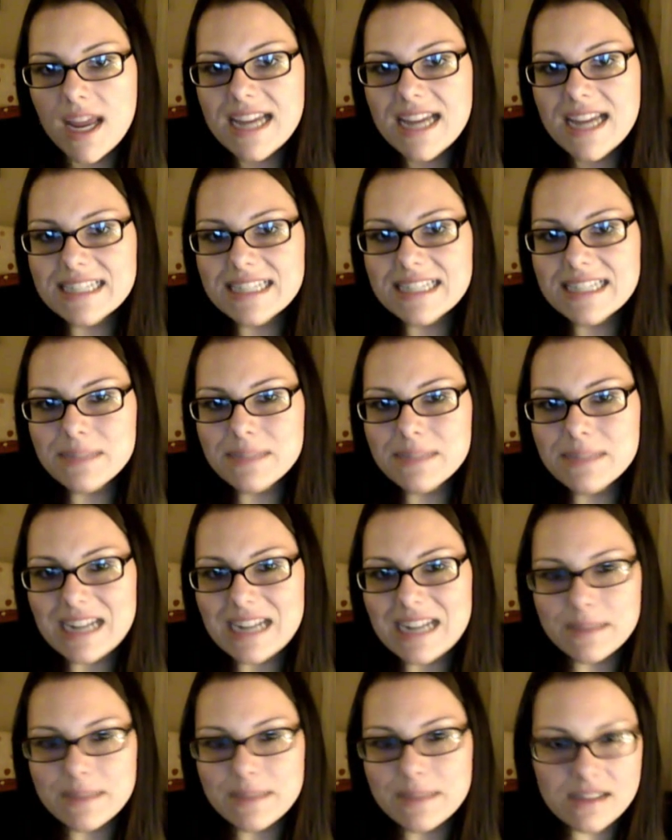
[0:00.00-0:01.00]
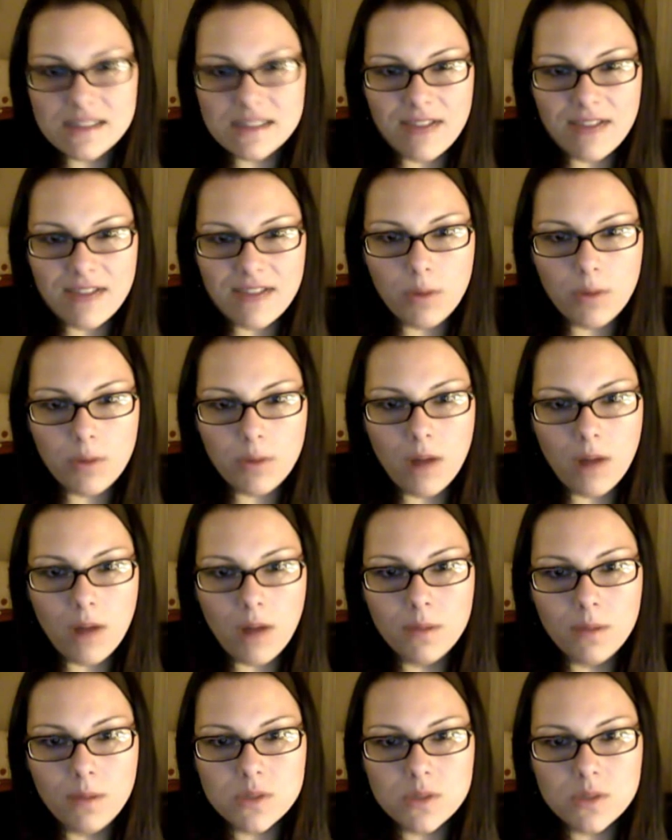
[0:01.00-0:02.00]
seems like I'm still having
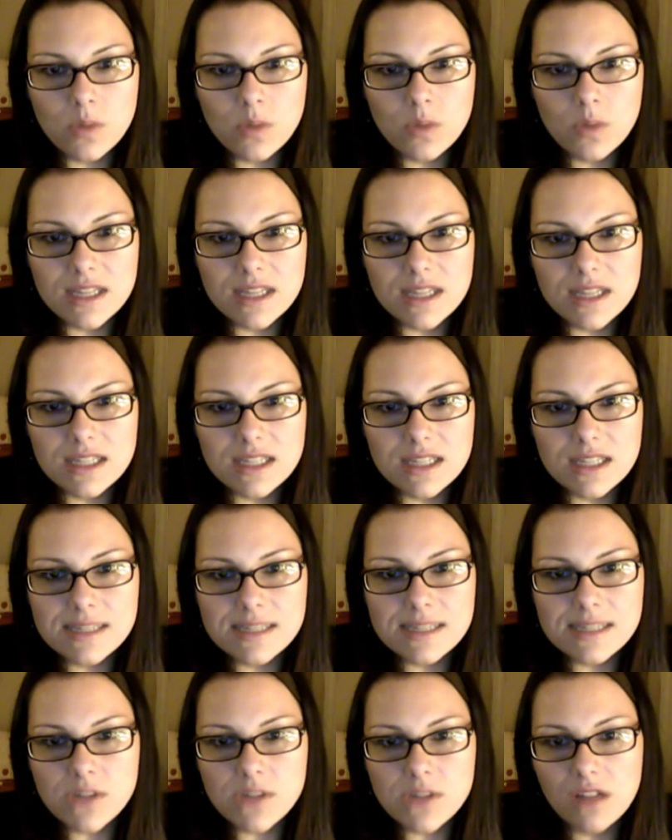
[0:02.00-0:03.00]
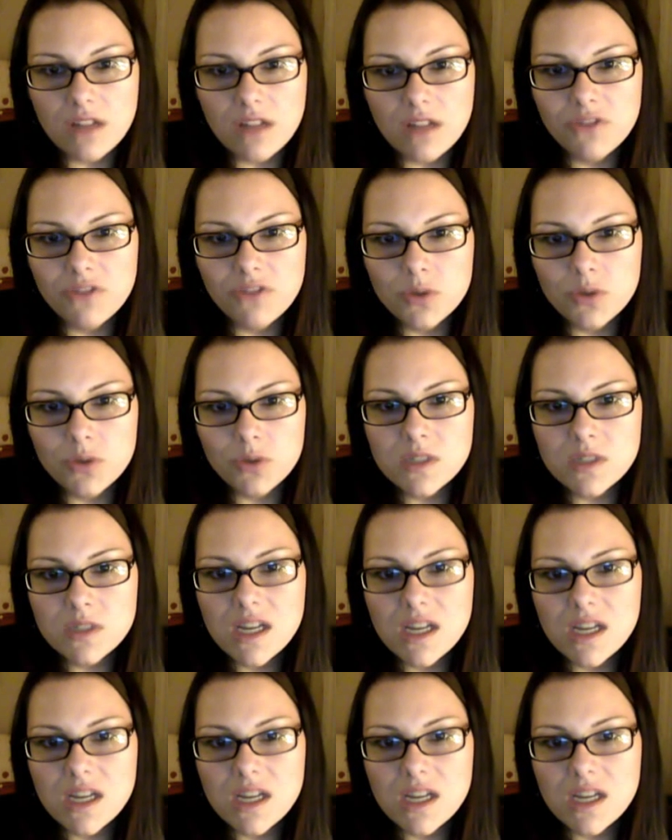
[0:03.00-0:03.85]
problems with some solid foods.